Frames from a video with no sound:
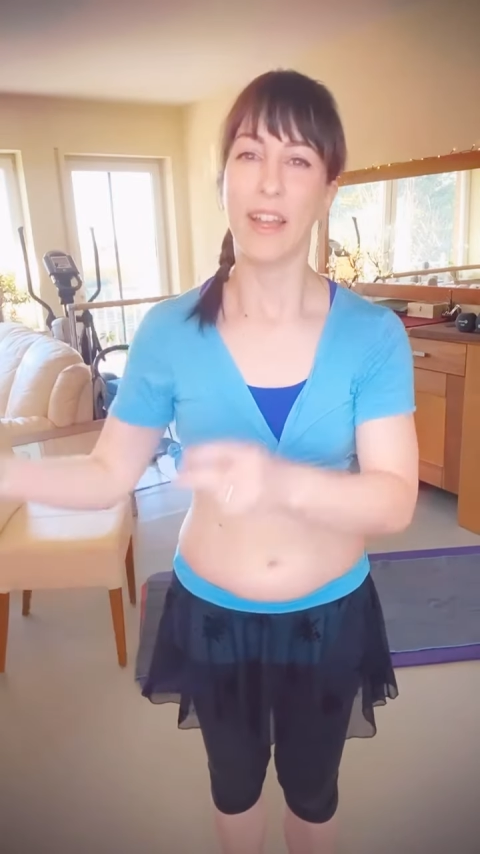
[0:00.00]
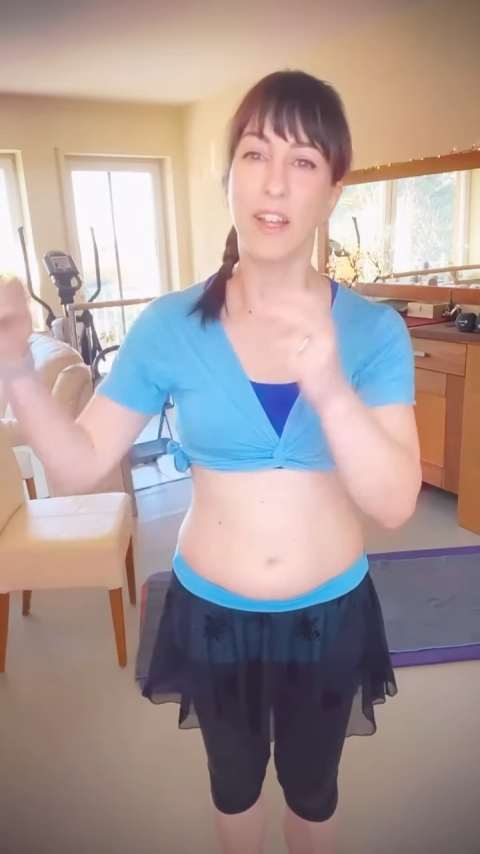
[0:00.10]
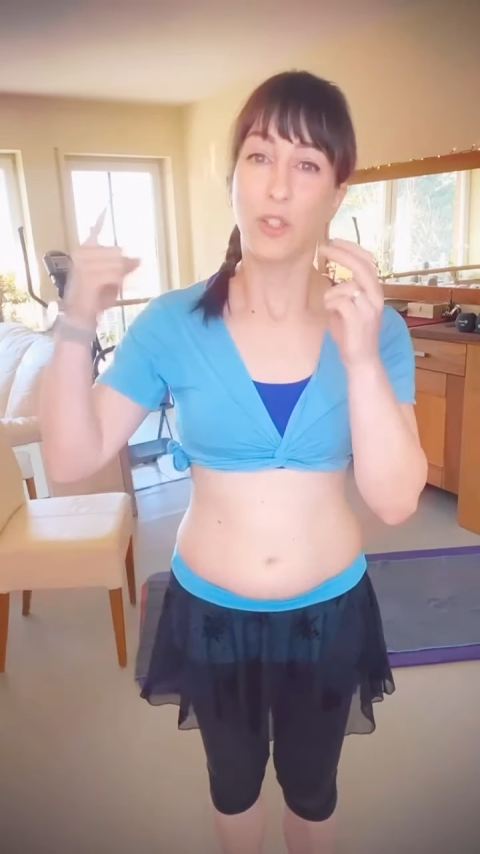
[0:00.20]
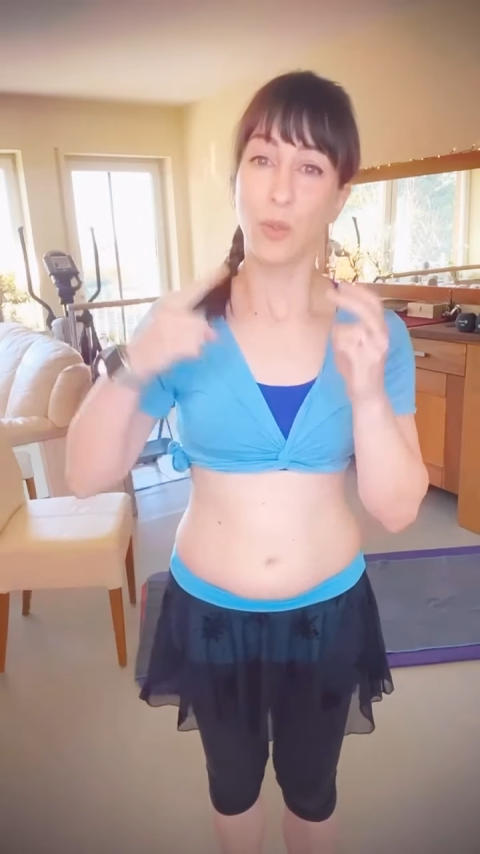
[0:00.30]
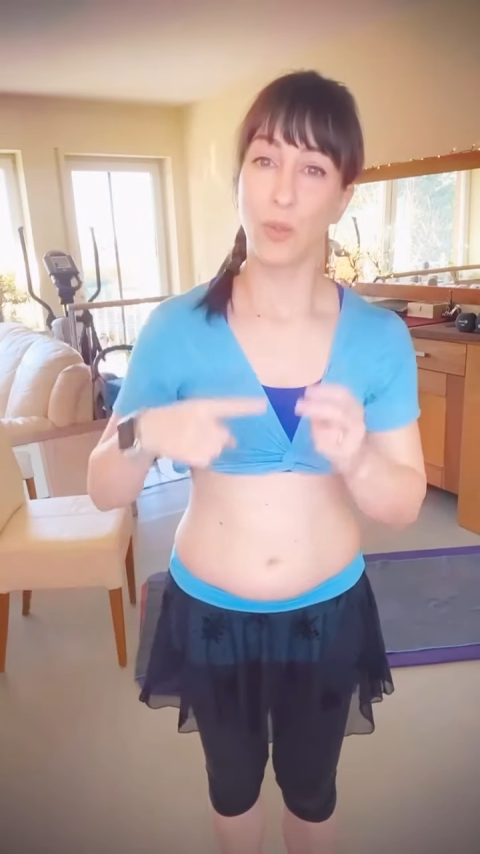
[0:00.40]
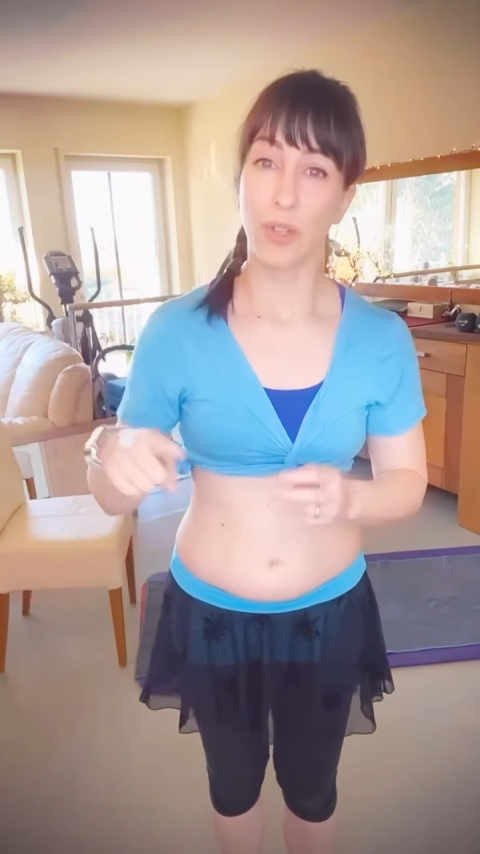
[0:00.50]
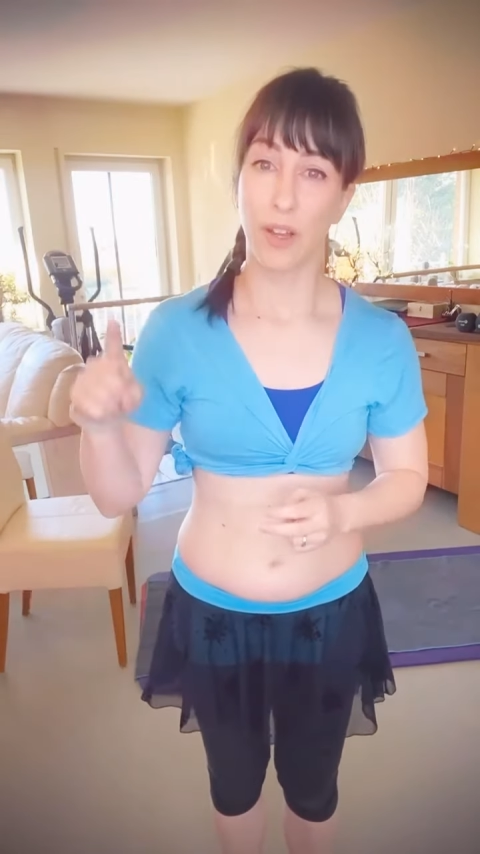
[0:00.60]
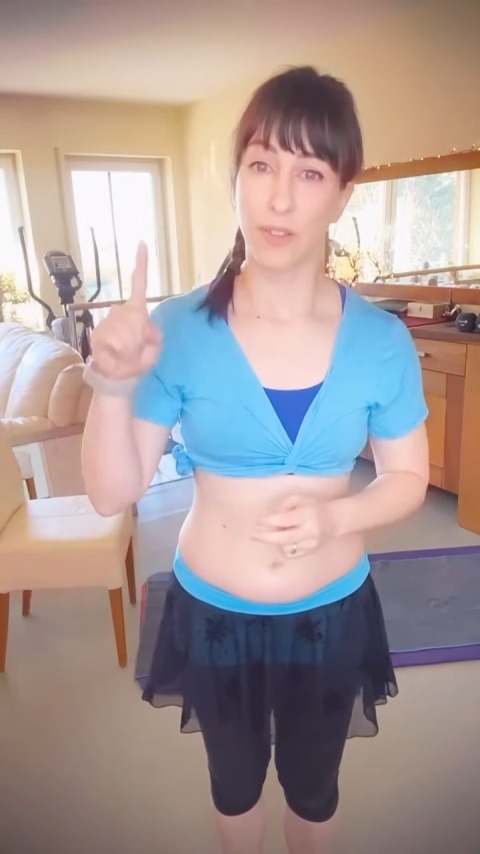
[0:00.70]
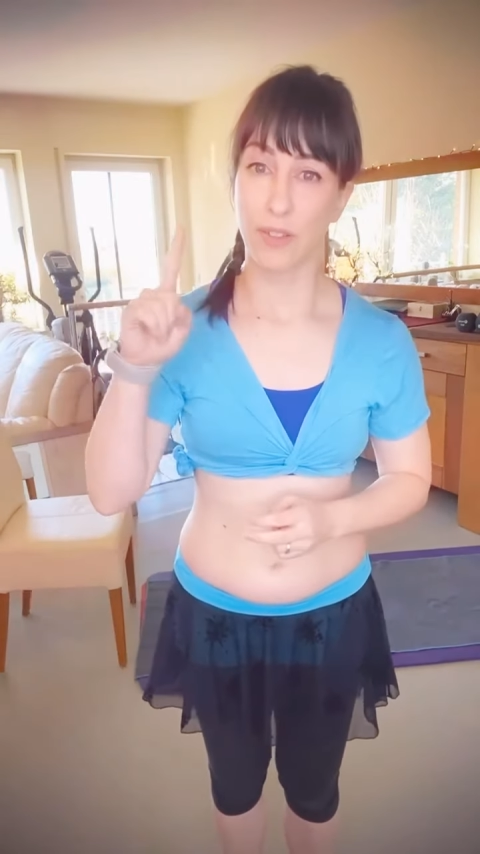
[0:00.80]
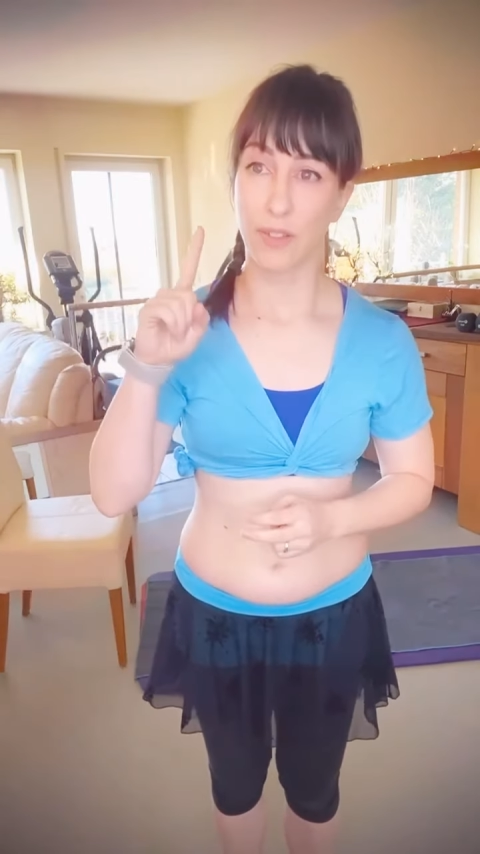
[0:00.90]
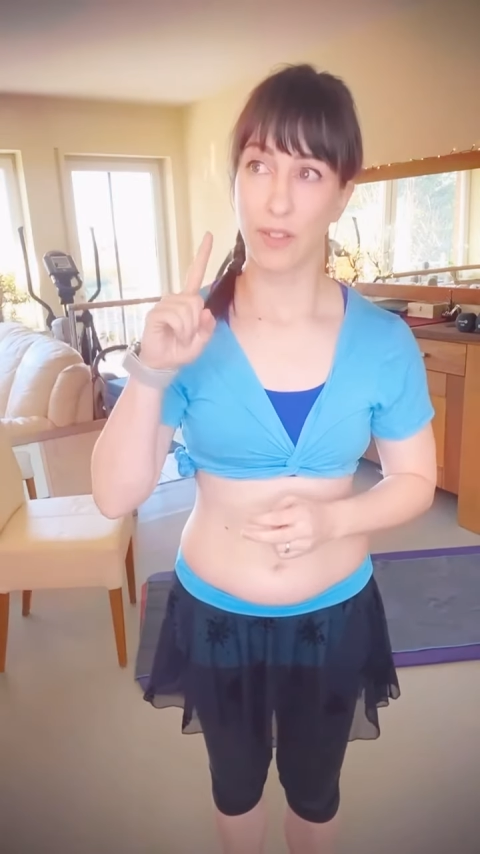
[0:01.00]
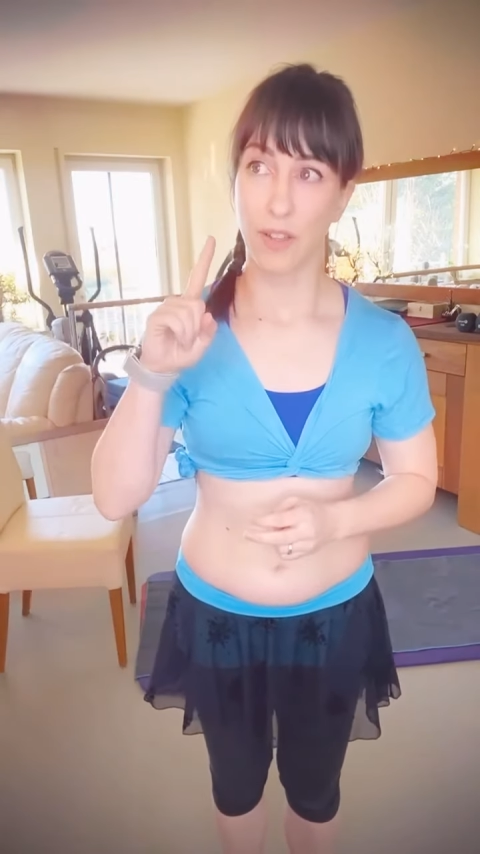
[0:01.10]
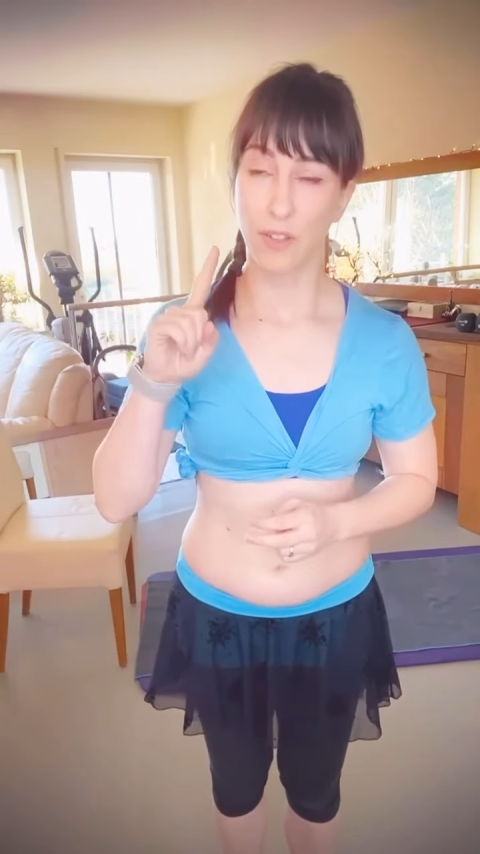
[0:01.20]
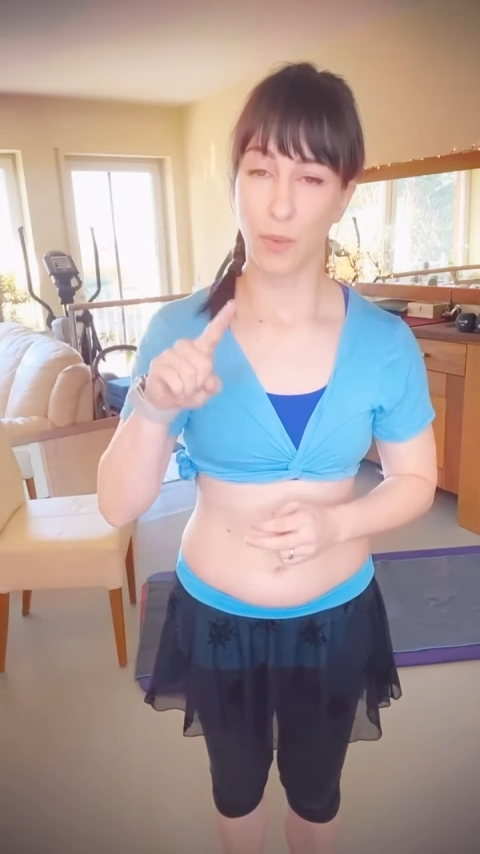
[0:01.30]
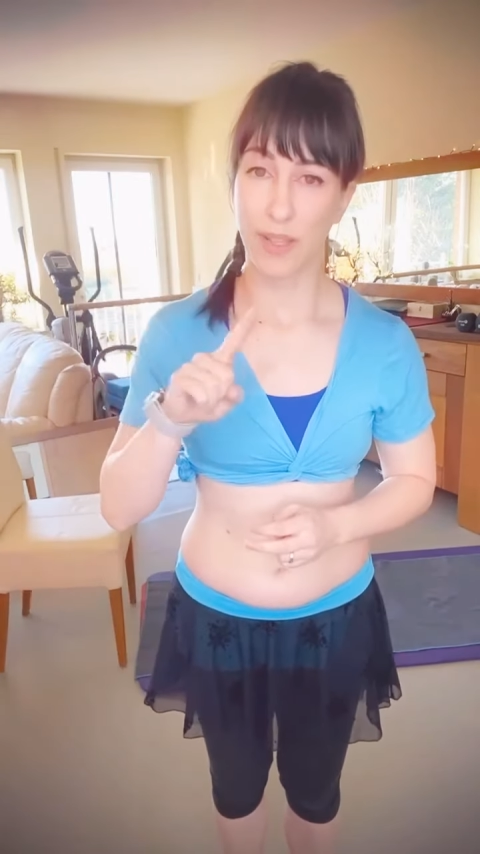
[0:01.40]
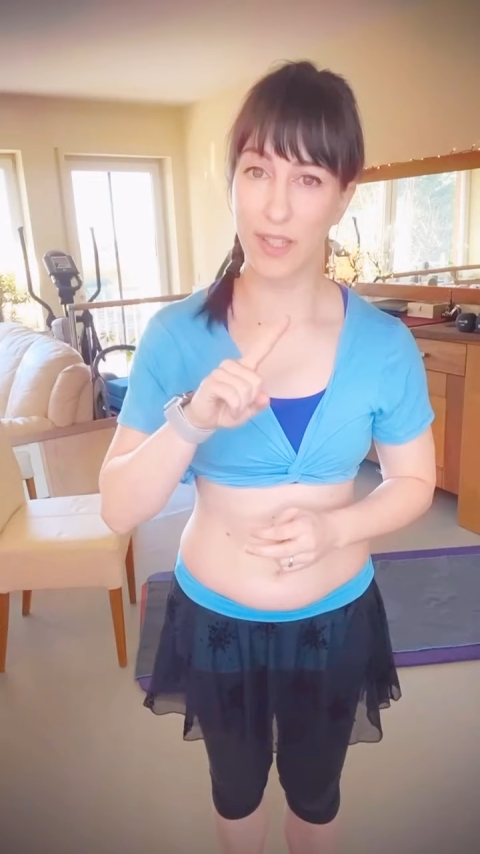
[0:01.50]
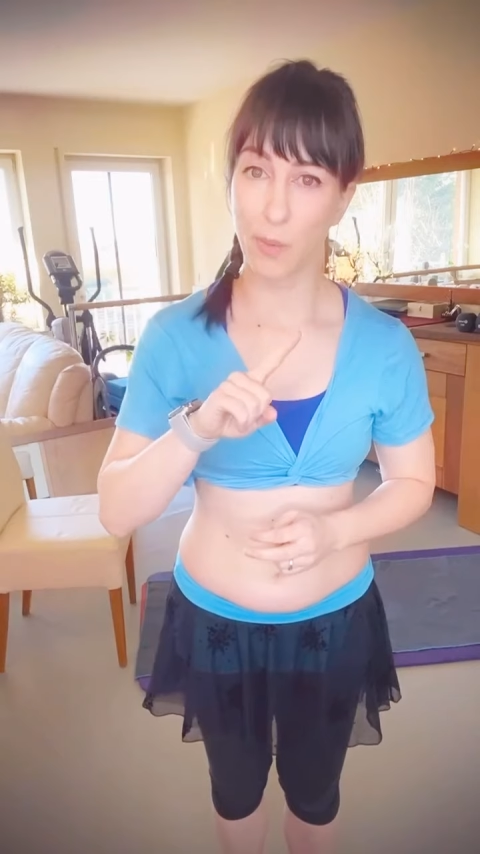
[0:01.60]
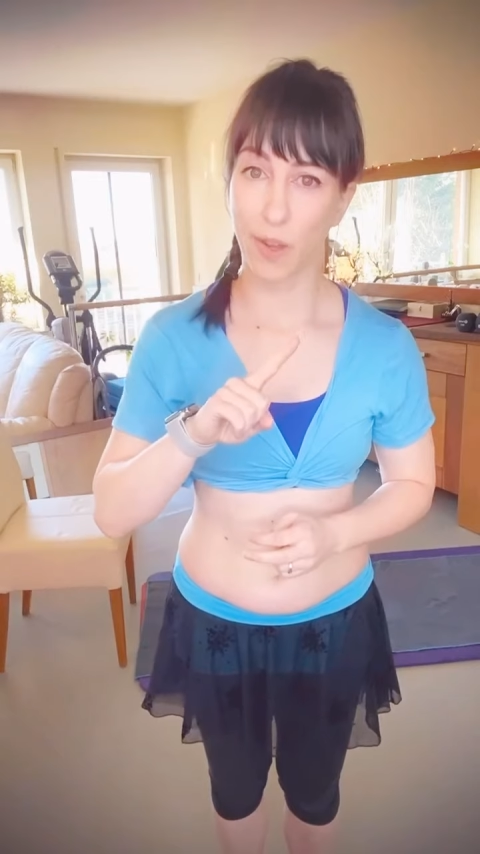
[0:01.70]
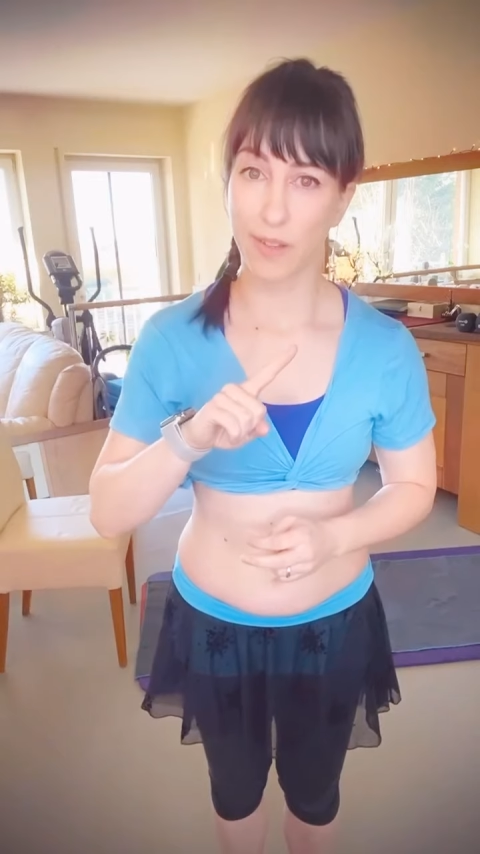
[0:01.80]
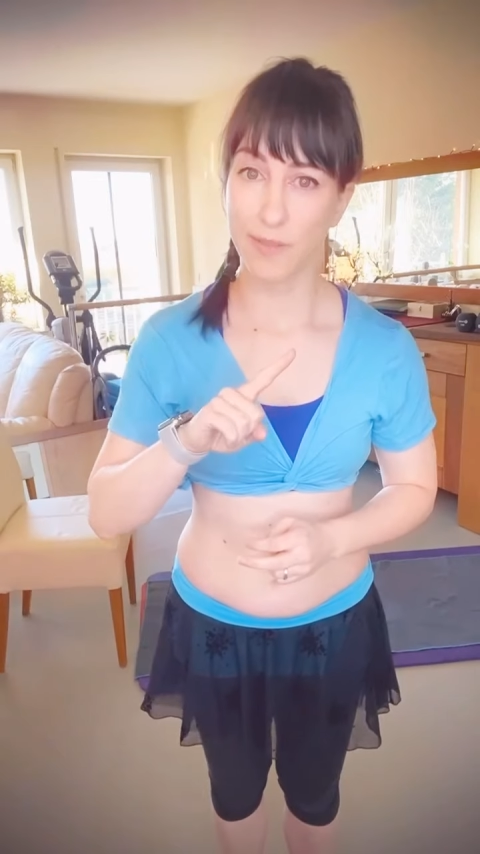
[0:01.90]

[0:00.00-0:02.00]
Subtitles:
2021,